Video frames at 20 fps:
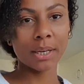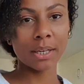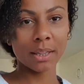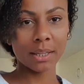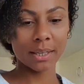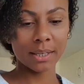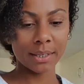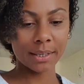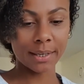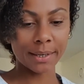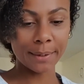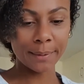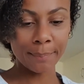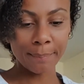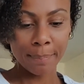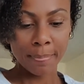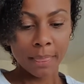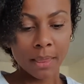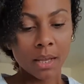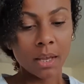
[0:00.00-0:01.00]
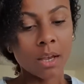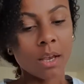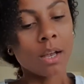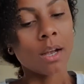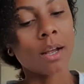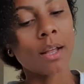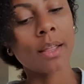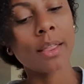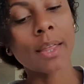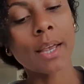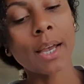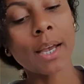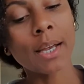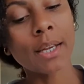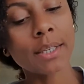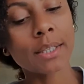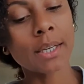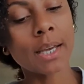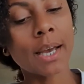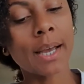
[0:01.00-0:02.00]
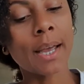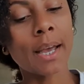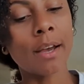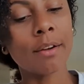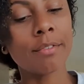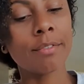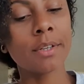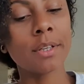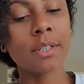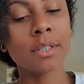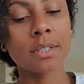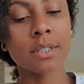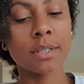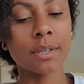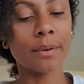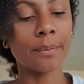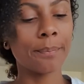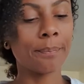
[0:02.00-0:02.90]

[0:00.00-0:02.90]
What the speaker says: later, that I have this